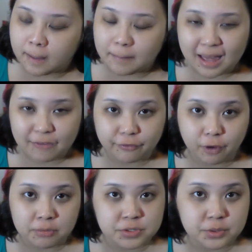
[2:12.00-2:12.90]

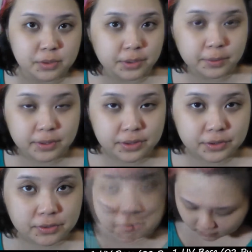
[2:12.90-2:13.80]
platform to work with.
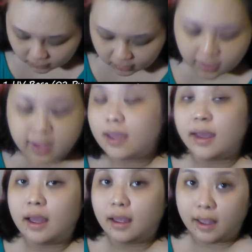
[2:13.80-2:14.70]

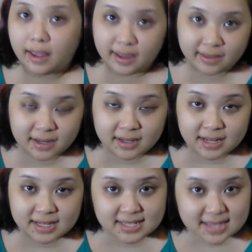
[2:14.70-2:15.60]
And then the
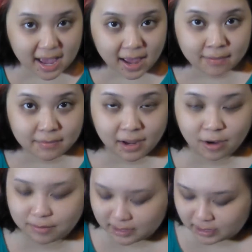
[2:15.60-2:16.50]
next step,
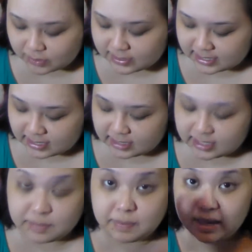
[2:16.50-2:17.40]
I'll be using
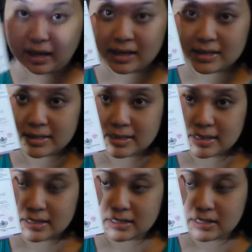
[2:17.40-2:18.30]
the base.
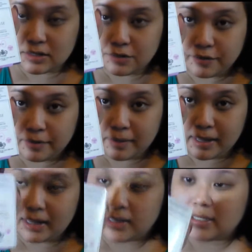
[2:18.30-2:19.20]
This is the UV
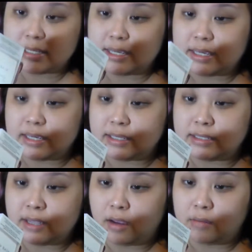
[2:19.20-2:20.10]
base
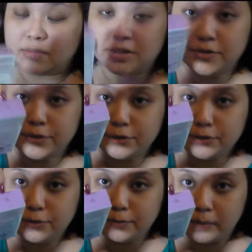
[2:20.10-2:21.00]
in
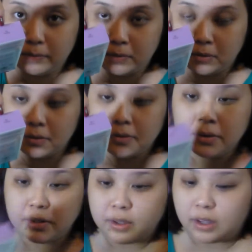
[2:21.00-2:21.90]
02 Purple.
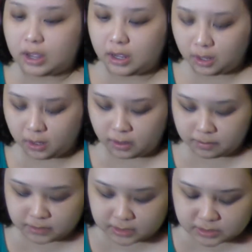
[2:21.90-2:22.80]

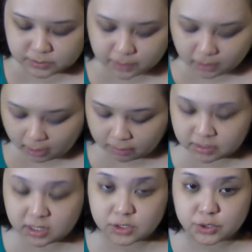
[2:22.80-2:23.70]
This will help
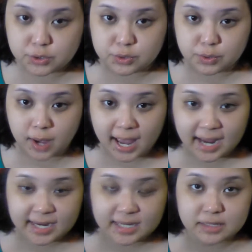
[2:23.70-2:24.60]
me to
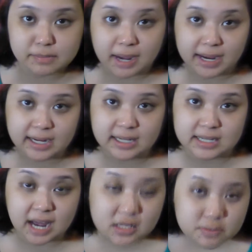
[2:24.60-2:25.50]
hide my
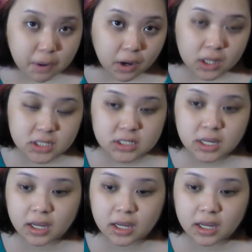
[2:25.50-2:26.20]
dark spots,